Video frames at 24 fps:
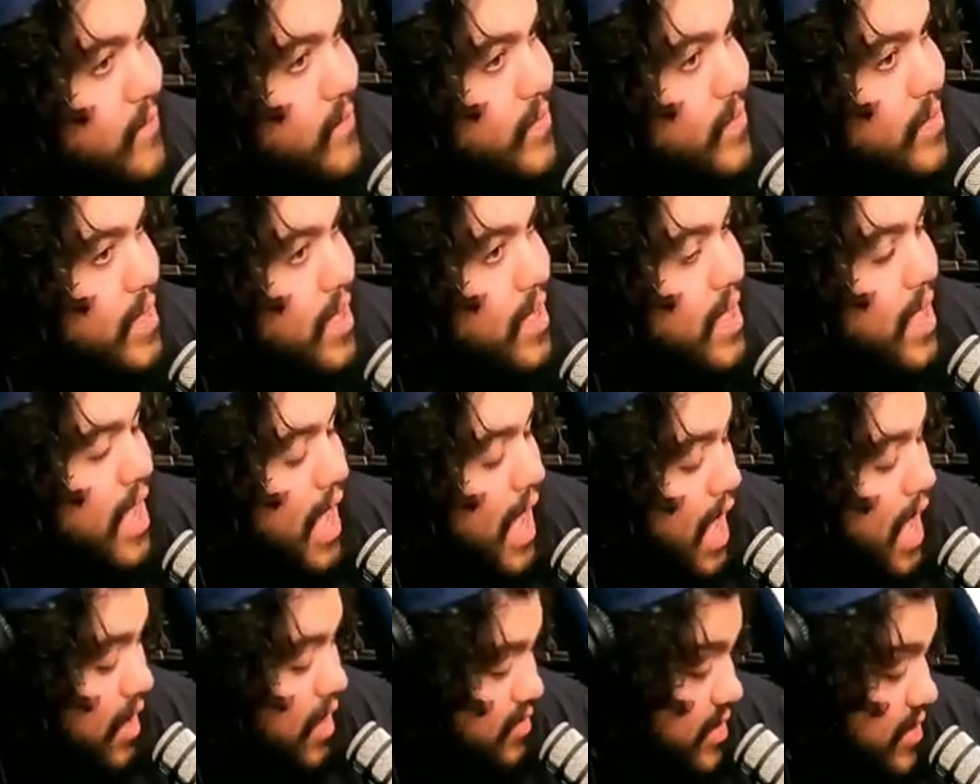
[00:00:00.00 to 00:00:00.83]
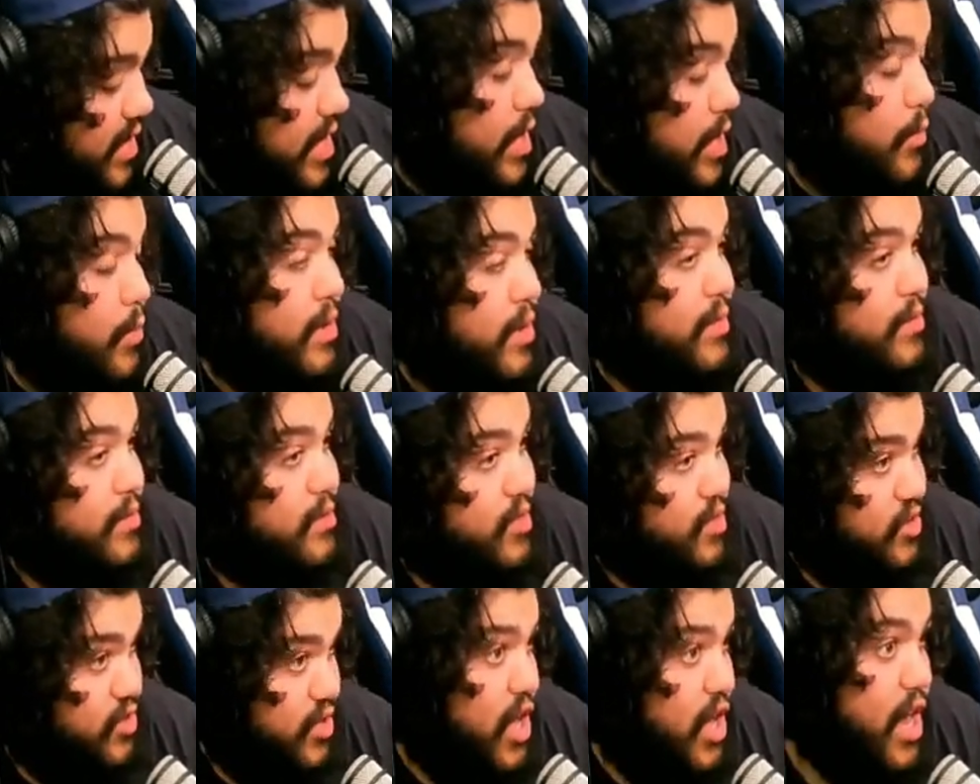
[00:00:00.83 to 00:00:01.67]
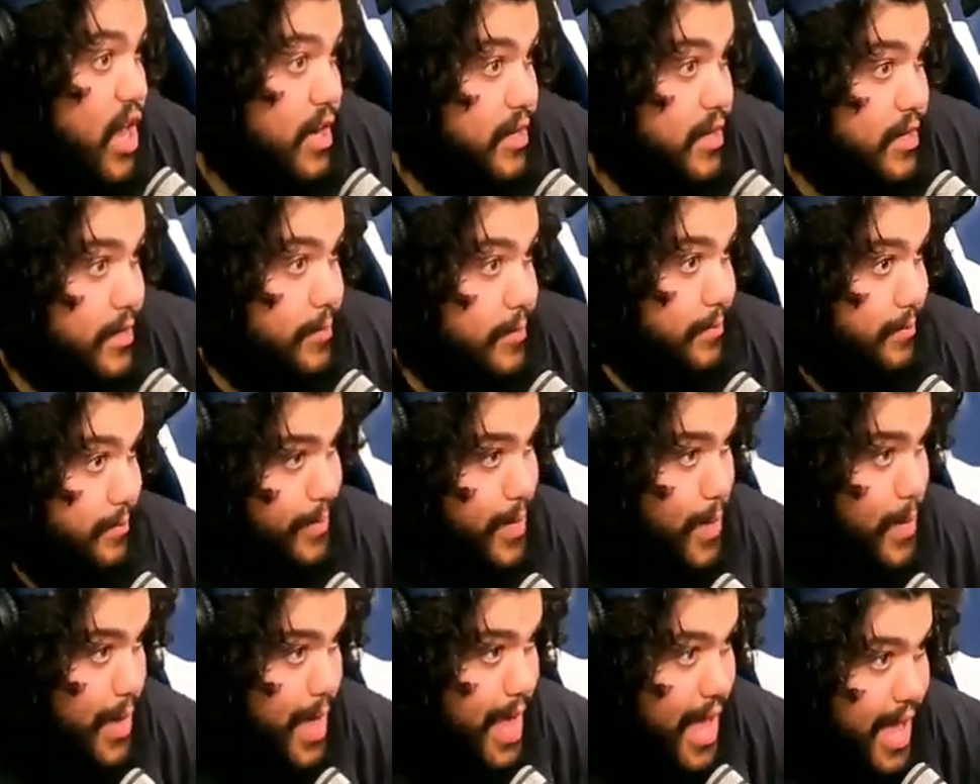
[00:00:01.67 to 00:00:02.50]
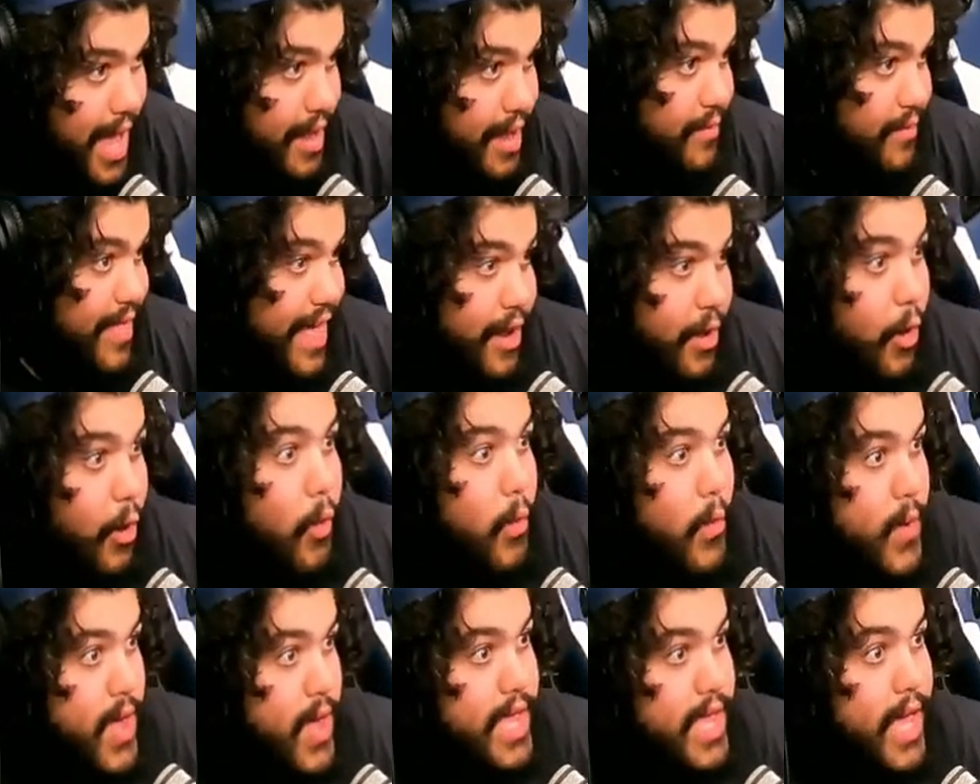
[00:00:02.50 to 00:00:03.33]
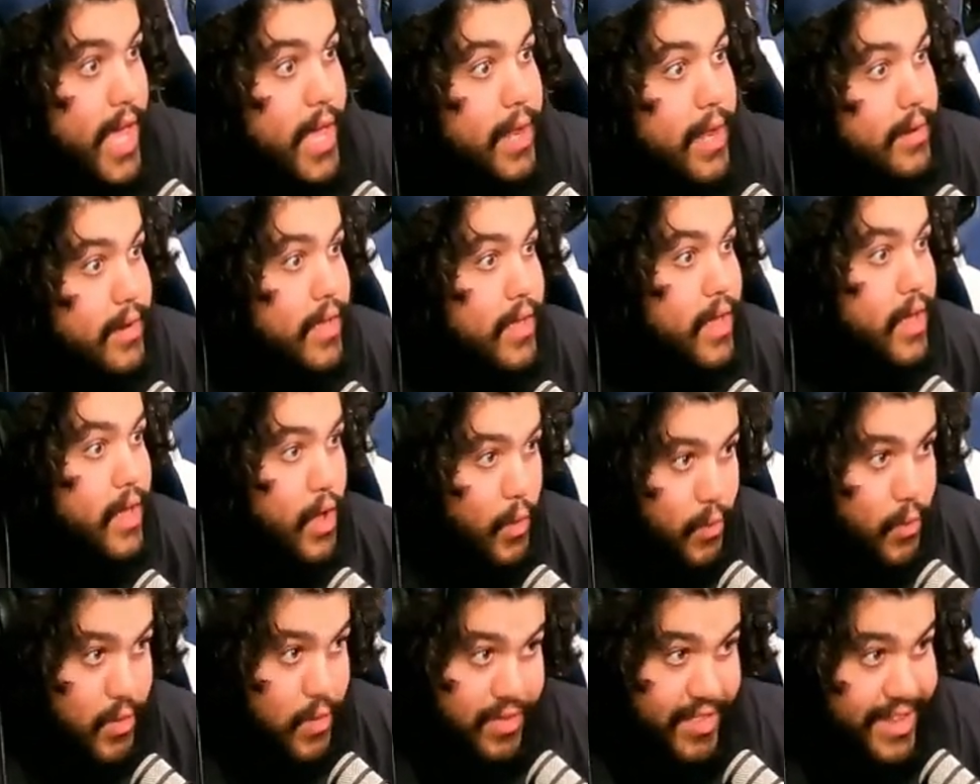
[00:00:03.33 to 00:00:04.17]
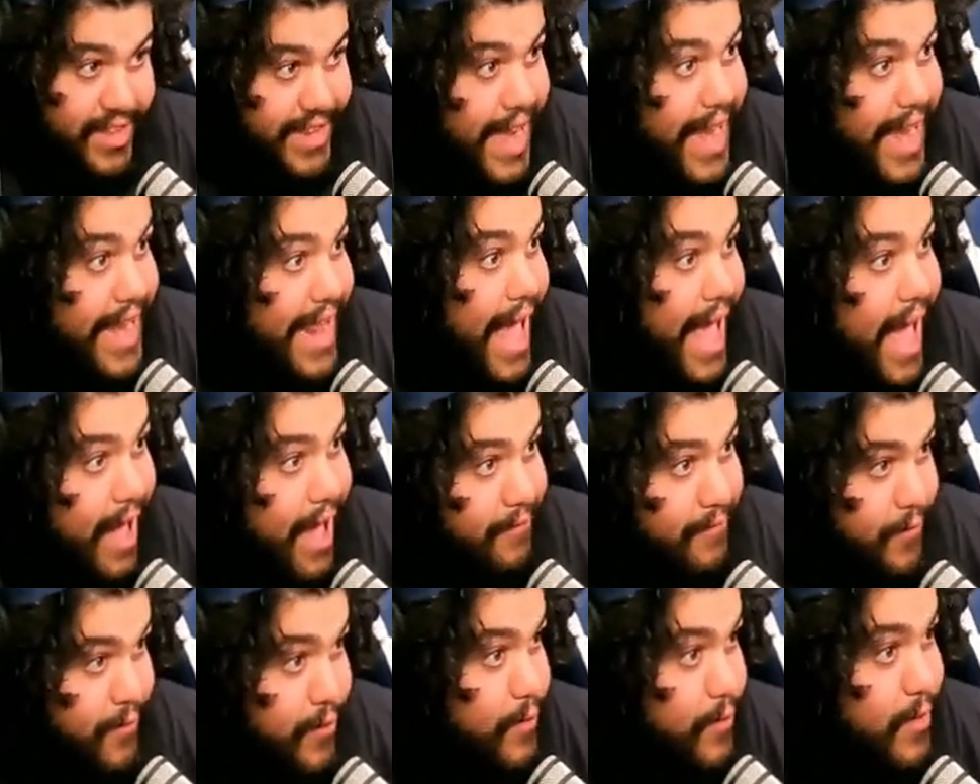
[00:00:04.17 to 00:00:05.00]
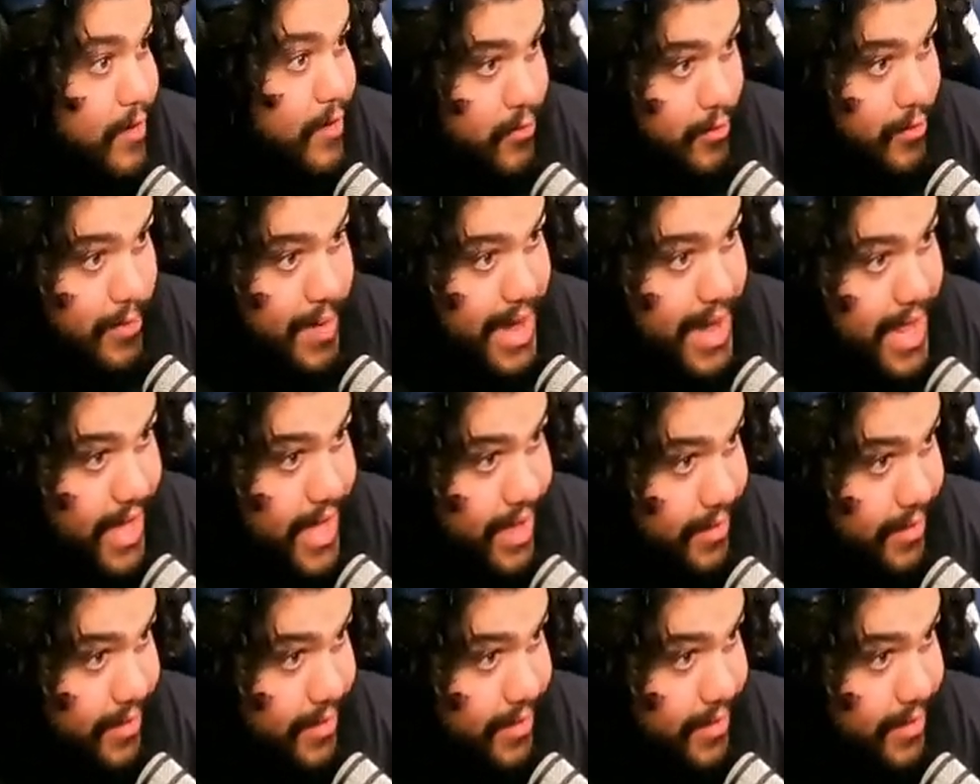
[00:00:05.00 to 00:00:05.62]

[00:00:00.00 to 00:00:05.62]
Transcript: than likely. I'll tell you what sucked, okay, out of that whole weekend was the night after WrestleMania,